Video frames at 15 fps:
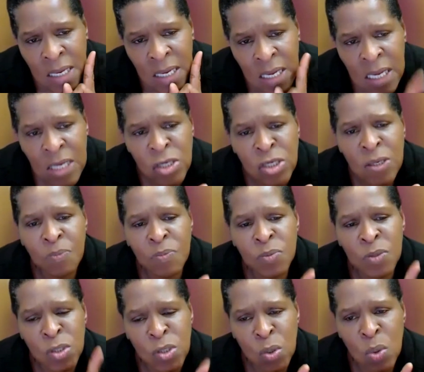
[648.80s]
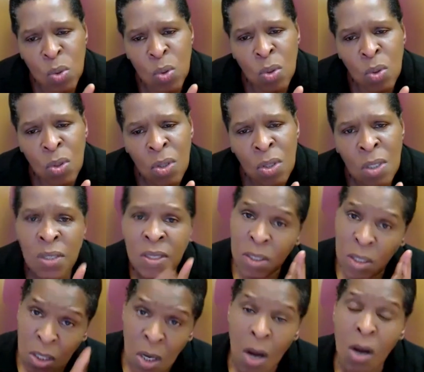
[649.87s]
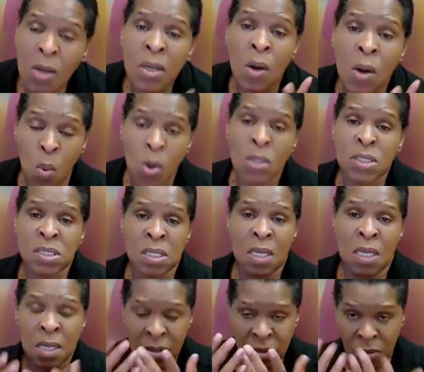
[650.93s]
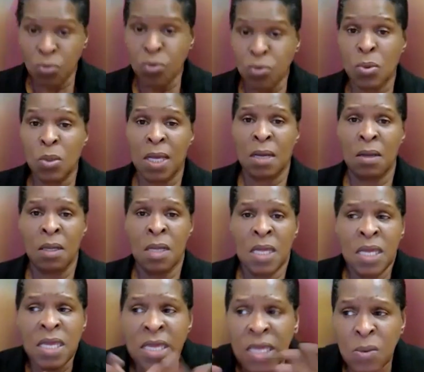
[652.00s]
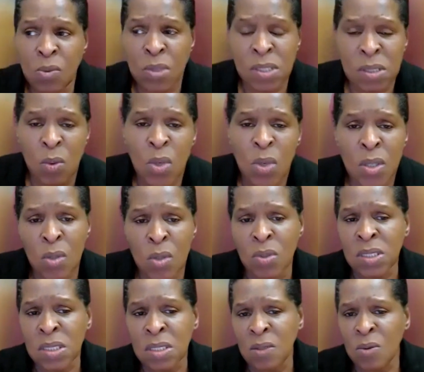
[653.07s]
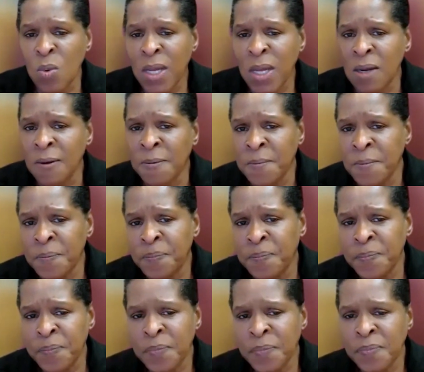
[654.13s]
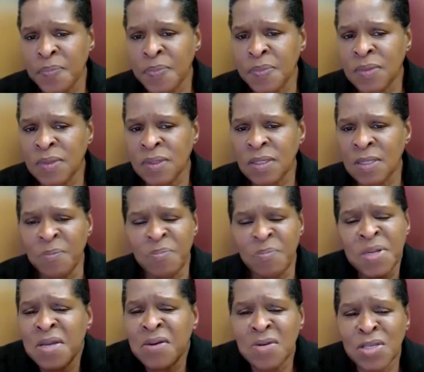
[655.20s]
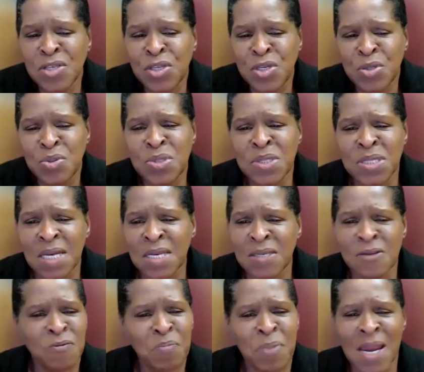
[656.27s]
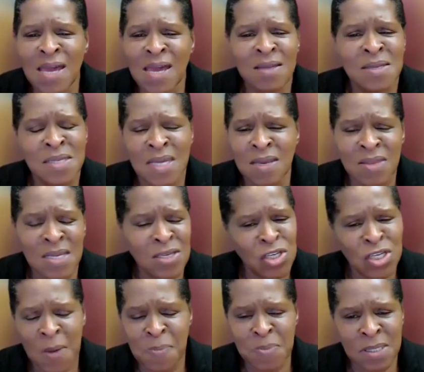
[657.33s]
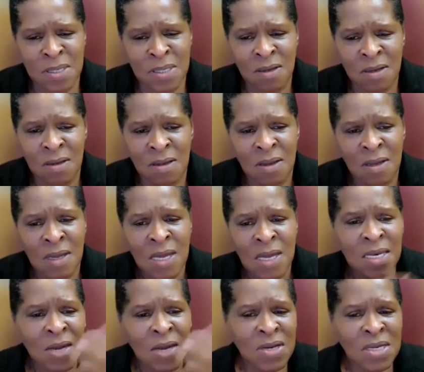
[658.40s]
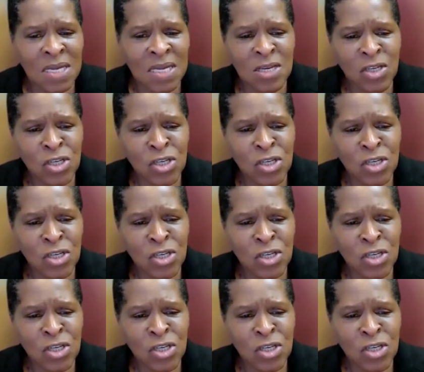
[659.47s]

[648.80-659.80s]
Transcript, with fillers: Egypt saw that God was the ruler, he was the one who was going to win. And there are two sets of players in this chapter there are the